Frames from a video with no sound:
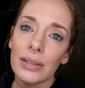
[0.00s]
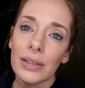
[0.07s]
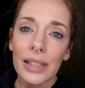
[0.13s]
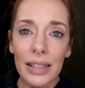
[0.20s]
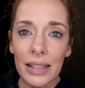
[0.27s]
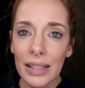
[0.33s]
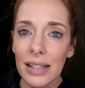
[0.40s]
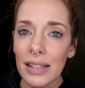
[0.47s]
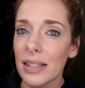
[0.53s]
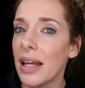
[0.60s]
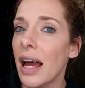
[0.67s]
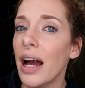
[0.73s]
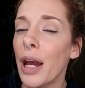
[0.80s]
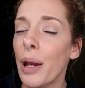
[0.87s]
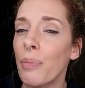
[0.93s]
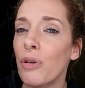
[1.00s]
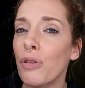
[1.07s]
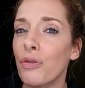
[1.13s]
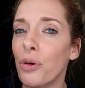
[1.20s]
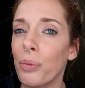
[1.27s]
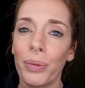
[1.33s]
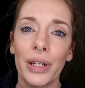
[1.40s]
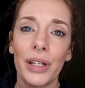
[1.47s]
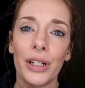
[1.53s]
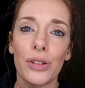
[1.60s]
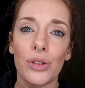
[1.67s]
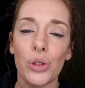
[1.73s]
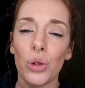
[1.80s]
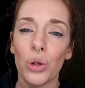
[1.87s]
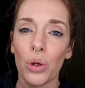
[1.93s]
It is time for
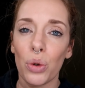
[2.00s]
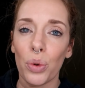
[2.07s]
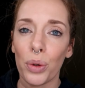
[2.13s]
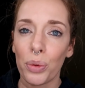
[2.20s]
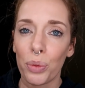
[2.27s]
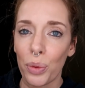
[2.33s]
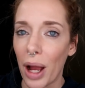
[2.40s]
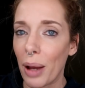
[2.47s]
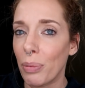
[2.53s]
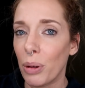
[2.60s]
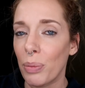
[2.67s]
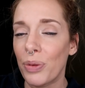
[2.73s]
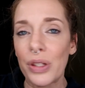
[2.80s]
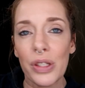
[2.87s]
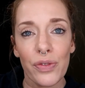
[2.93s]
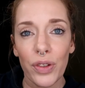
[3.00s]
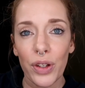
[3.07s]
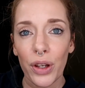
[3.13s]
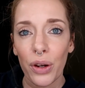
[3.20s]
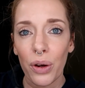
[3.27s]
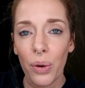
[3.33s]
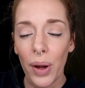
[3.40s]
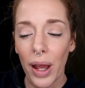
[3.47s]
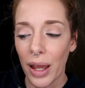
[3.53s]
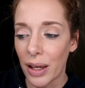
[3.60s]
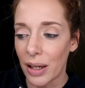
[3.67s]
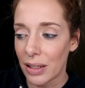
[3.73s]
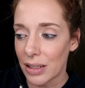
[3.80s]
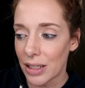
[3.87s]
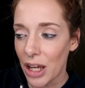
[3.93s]
me to wrap up this video
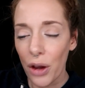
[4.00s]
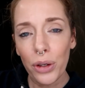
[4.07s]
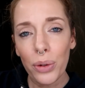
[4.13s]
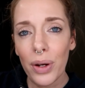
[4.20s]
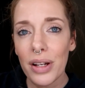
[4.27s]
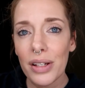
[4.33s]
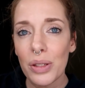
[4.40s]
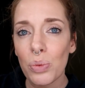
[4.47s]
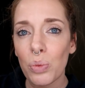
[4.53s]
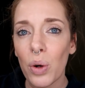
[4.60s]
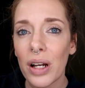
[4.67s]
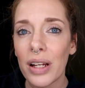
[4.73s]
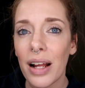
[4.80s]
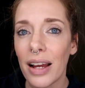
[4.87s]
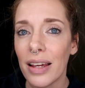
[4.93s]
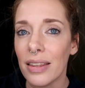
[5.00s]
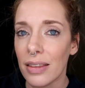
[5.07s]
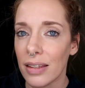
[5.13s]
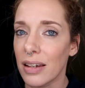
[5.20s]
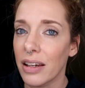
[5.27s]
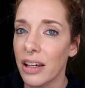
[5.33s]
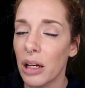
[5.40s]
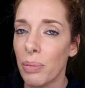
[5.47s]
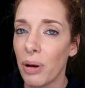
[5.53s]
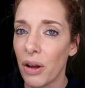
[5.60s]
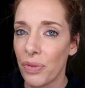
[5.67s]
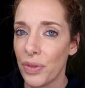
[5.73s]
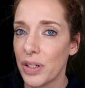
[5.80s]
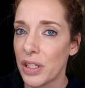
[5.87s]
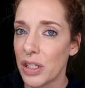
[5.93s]
and tell you guys what I think
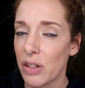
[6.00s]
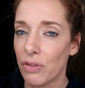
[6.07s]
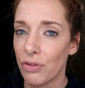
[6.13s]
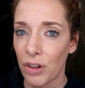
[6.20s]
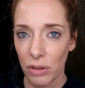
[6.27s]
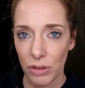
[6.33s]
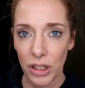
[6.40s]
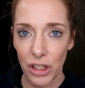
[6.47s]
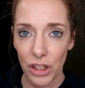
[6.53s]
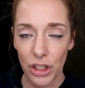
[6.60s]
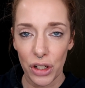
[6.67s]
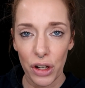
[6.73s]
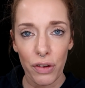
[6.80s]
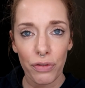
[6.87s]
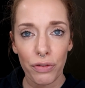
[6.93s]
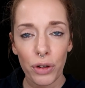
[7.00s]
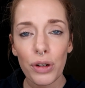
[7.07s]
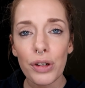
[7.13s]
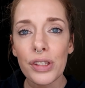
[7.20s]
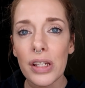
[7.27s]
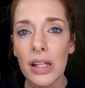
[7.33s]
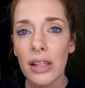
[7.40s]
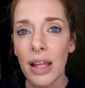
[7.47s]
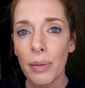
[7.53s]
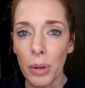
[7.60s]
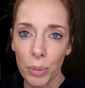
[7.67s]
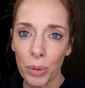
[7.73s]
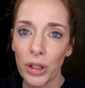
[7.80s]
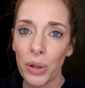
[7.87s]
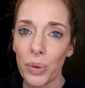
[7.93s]
about this foundation. First, let me
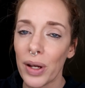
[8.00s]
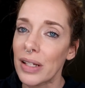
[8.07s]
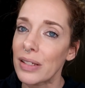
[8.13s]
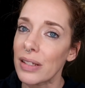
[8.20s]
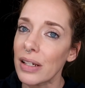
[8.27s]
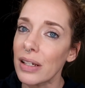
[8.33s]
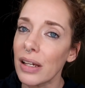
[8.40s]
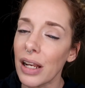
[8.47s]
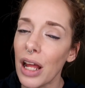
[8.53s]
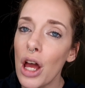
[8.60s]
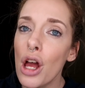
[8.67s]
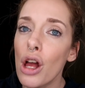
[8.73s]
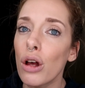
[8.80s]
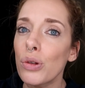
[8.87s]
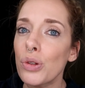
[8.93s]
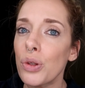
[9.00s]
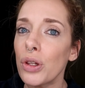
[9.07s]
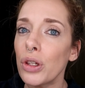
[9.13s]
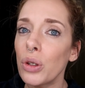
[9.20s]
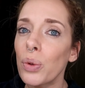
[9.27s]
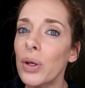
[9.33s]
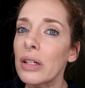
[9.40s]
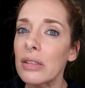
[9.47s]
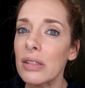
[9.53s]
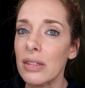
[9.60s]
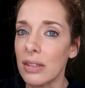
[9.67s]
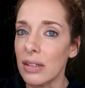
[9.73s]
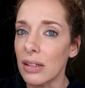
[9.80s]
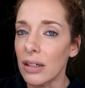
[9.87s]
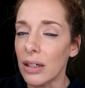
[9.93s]
bring you guys in so that you can
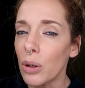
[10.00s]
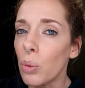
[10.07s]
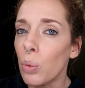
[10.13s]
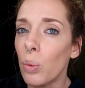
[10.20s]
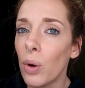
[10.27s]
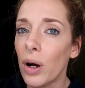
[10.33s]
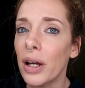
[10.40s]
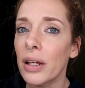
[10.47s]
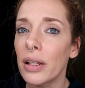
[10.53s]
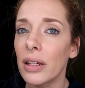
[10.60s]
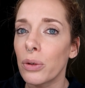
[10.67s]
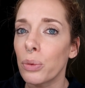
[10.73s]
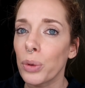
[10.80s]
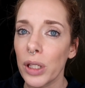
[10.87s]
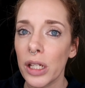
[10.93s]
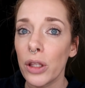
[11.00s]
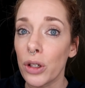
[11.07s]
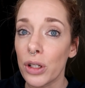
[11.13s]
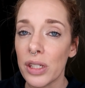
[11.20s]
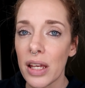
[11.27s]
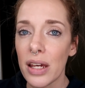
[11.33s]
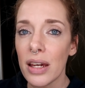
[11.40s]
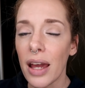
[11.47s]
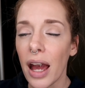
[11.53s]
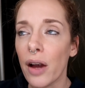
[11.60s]
see what it really looks like